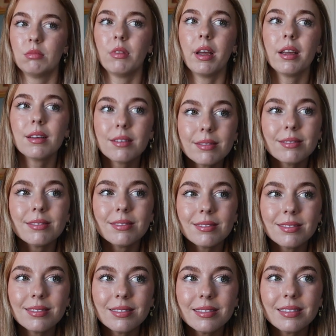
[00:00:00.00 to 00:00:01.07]
Like
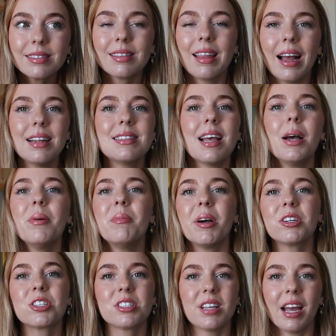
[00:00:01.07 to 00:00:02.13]
that's how
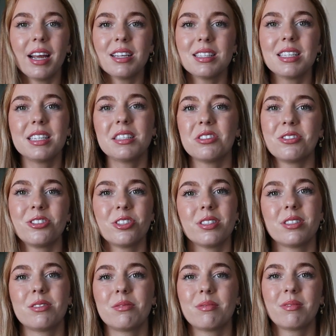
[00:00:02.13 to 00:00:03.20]
much sizing is
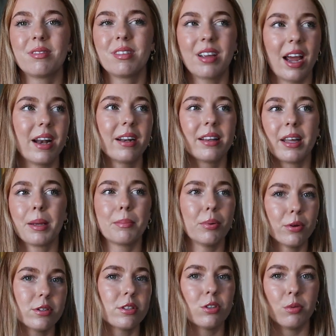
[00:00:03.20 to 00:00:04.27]
just kind of like
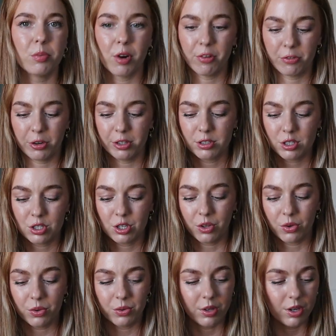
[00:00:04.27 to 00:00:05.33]
personal preference
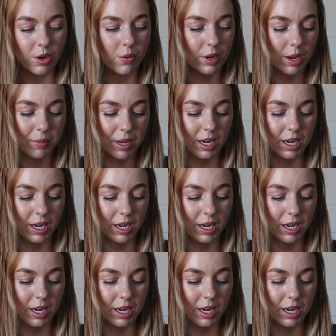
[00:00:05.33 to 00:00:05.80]
too. You know what I